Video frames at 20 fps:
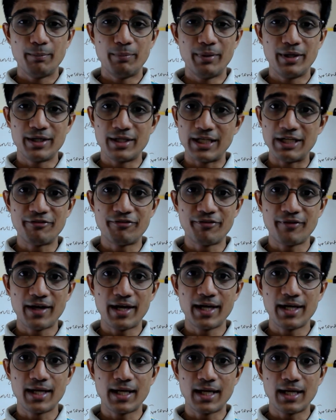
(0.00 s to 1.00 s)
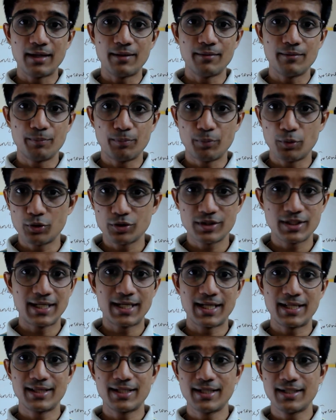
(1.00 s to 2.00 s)
But if I post
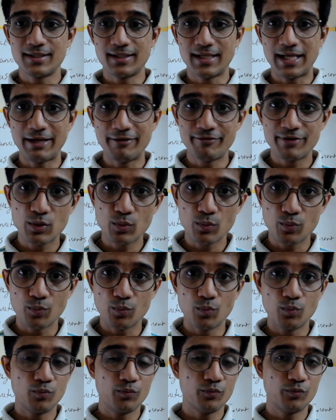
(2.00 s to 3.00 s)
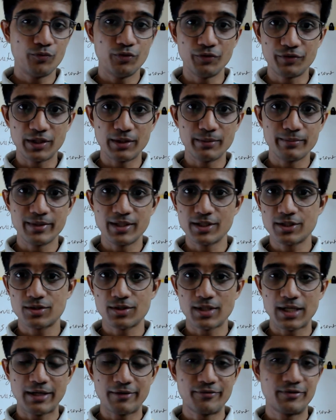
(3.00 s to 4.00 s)
that and then every 15
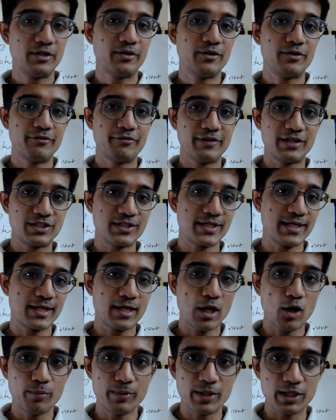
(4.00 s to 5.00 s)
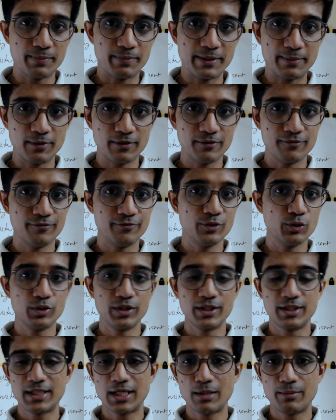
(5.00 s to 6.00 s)
minutes, half an hour, if I check how many people
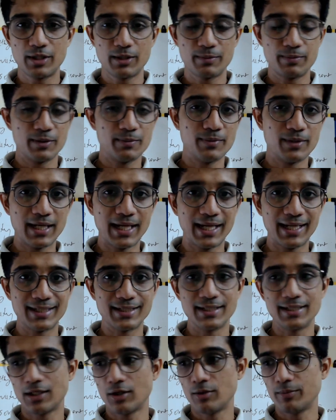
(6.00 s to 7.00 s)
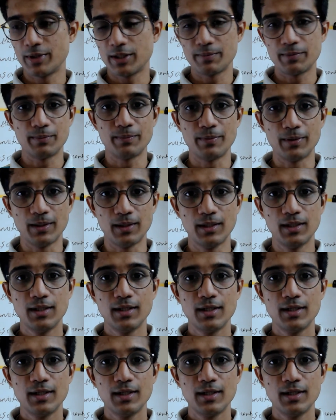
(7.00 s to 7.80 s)
viewed it, how many people liked it, how many people